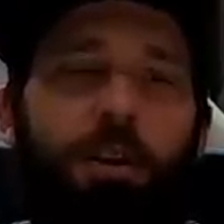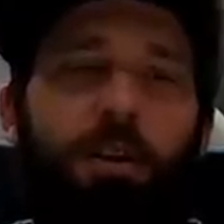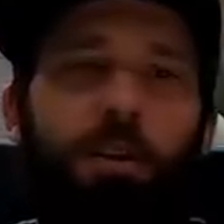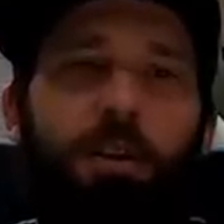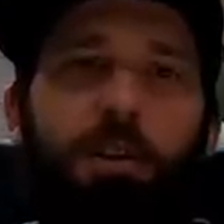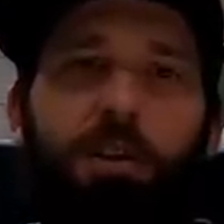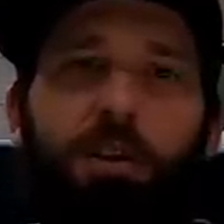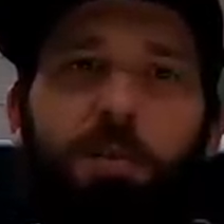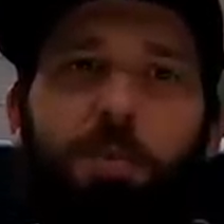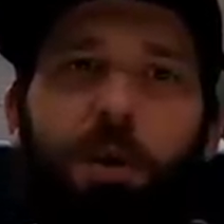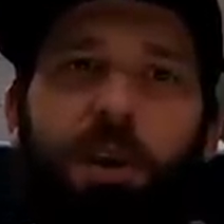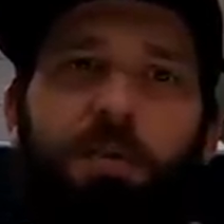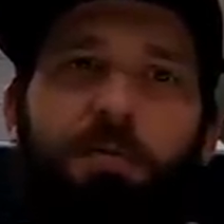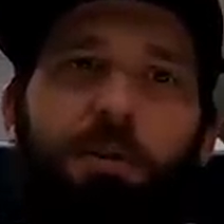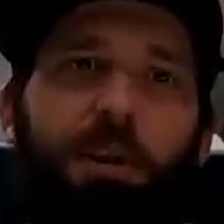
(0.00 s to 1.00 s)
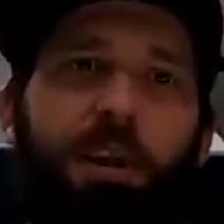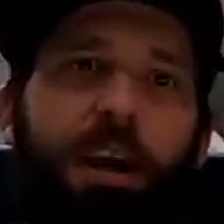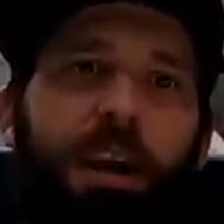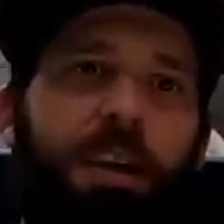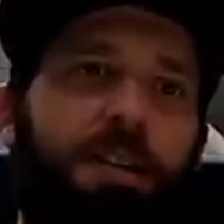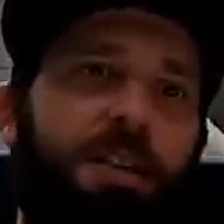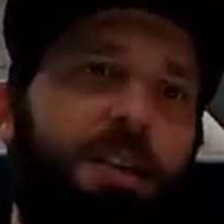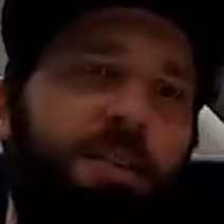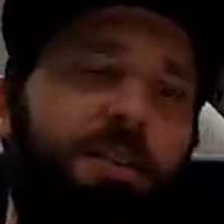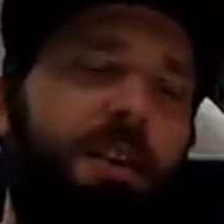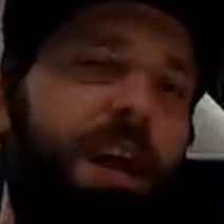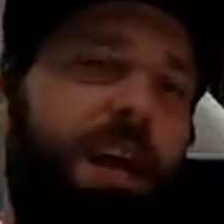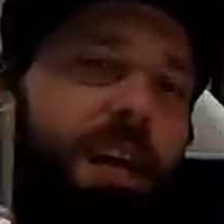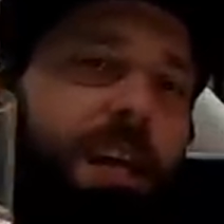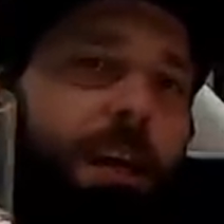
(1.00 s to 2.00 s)
I thought you just pay for the access
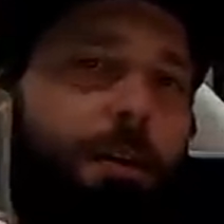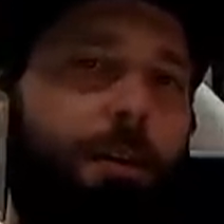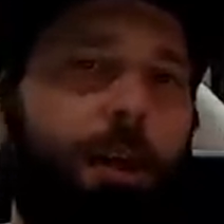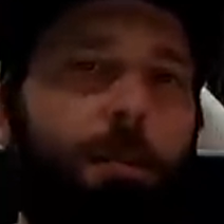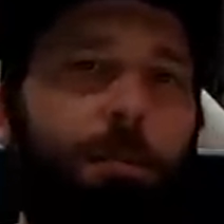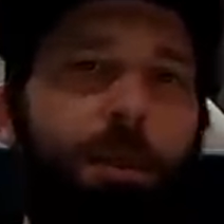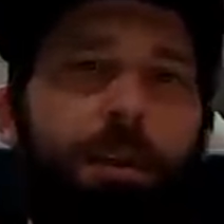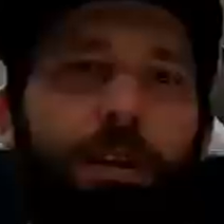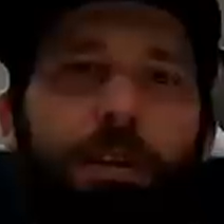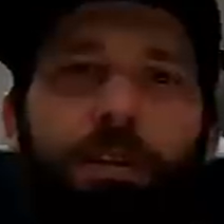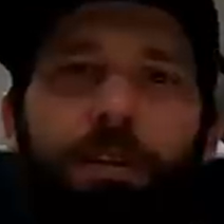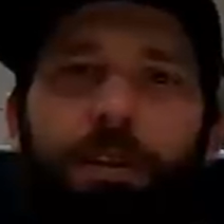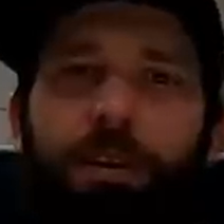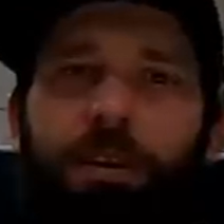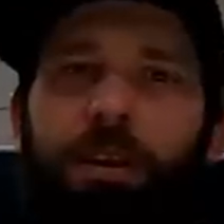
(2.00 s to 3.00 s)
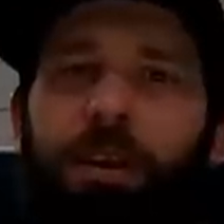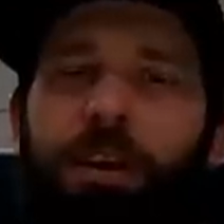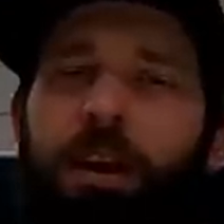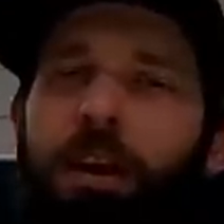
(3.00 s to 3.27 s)
to hang out up here and